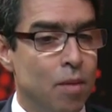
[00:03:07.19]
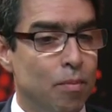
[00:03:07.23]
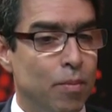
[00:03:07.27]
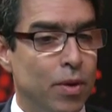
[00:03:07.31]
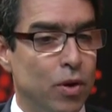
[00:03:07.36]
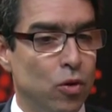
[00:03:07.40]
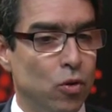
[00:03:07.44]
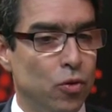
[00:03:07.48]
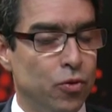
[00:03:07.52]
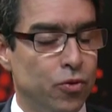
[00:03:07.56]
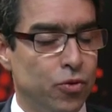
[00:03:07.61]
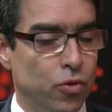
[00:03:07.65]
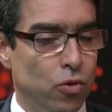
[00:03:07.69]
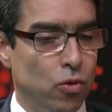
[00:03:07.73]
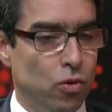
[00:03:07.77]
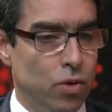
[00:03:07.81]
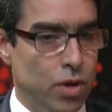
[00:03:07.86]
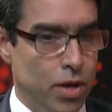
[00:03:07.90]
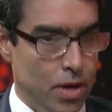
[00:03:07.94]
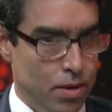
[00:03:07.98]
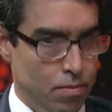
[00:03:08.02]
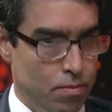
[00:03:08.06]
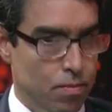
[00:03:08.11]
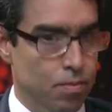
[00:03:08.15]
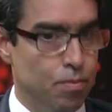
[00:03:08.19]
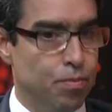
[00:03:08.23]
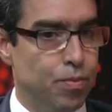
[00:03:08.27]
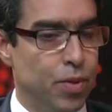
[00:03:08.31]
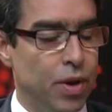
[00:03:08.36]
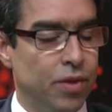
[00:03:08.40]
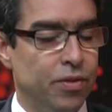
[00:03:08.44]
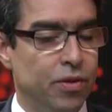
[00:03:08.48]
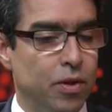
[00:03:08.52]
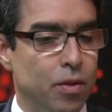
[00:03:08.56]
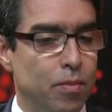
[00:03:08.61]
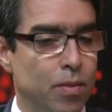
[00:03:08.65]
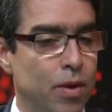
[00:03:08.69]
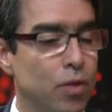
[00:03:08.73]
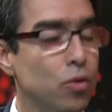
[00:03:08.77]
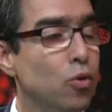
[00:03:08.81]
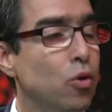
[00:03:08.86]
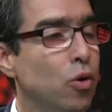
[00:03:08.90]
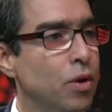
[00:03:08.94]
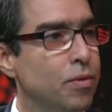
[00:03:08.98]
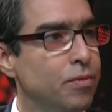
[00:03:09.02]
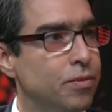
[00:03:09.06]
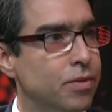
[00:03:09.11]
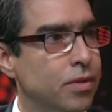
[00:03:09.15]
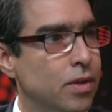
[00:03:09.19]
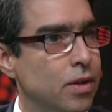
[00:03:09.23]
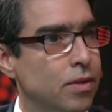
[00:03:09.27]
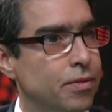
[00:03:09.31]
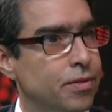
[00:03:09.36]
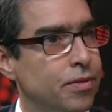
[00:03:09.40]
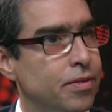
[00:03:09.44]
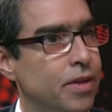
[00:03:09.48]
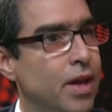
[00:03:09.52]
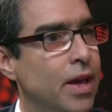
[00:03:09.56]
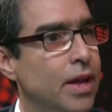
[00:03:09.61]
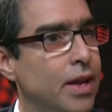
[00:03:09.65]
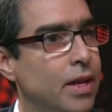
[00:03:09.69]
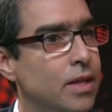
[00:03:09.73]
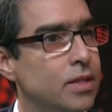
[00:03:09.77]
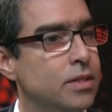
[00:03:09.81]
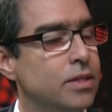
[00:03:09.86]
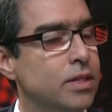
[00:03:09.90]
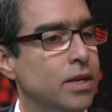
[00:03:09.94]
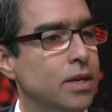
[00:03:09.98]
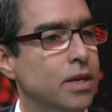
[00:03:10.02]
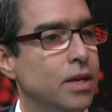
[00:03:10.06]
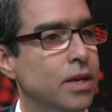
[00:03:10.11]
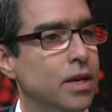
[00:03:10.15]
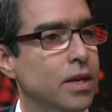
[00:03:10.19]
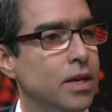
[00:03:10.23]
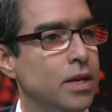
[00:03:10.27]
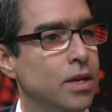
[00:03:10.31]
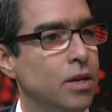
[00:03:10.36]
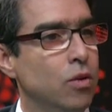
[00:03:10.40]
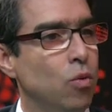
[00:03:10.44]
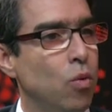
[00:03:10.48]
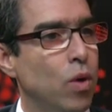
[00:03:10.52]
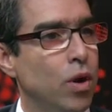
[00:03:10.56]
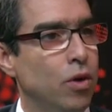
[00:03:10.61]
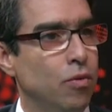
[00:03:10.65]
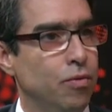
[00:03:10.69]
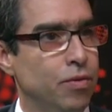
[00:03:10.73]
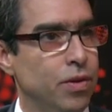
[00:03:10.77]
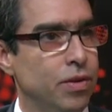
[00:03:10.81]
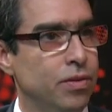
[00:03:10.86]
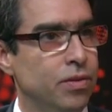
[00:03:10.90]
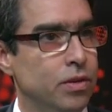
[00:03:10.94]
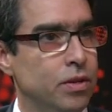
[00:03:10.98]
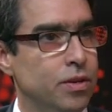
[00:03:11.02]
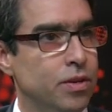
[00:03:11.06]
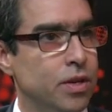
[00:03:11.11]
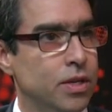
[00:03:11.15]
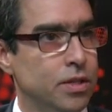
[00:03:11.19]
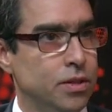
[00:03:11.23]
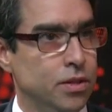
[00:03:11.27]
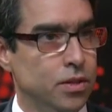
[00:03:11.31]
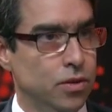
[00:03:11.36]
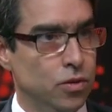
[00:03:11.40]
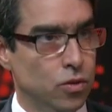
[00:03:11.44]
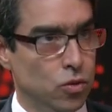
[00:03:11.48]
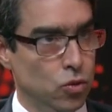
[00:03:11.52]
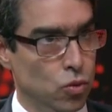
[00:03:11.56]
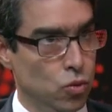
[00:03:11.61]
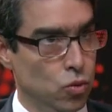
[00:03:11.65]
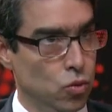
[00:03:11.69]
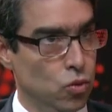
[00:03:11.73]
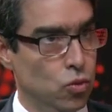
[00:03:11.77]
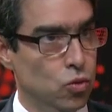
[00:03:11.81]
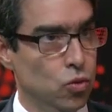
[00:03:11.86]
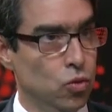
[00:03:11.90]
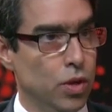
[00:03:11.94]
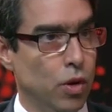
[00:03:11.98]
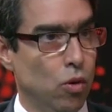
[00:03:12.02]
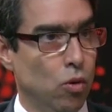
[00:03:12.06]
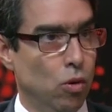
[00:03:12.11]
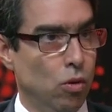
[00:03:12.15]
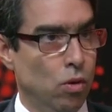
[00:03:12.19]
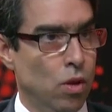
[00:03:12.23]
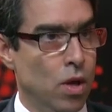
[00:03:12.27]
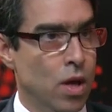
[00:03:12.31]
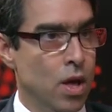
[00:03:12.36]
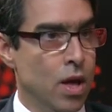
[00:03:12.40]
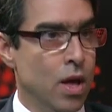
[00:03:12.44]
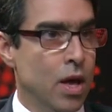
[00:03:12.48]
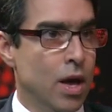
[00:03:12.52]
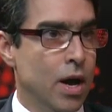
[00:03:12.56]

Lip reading: but also President Maduro himself said it in one of his addresses to the whole